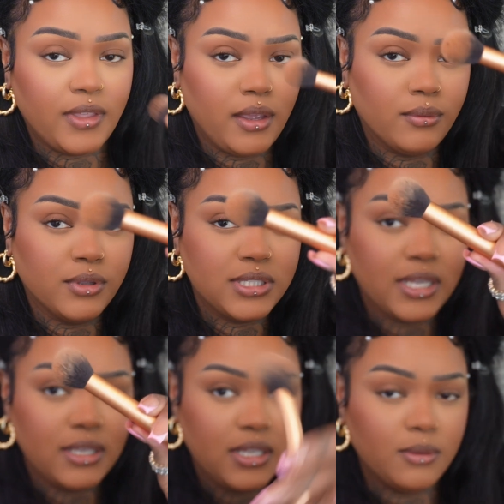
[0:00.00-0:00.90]
a Real
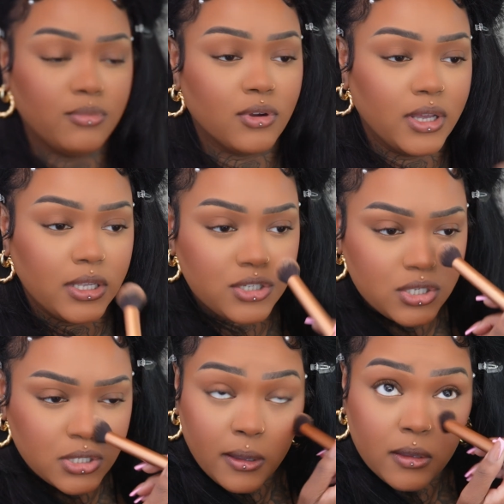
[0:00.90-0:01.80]
Technique
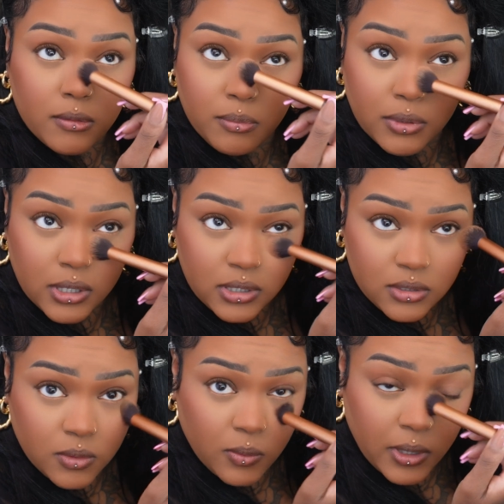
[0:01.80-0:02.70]
brush and blend
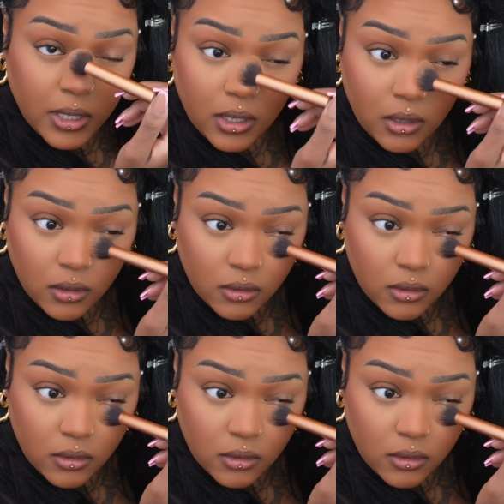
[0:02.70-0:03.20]
away